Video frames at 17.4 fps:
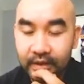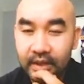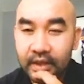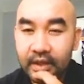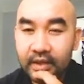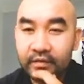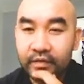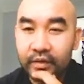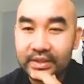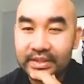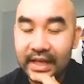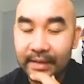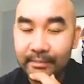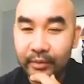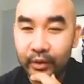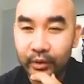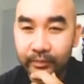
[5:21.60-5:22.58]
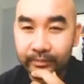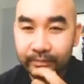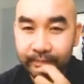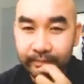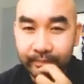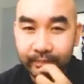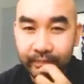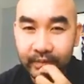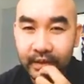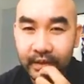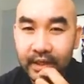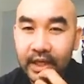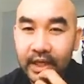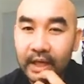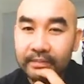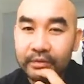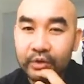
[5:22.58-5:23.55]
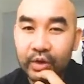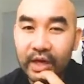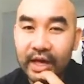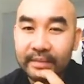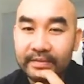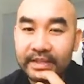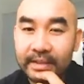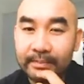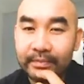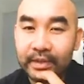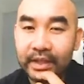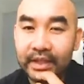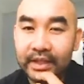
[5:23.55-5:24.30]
For example, if you have something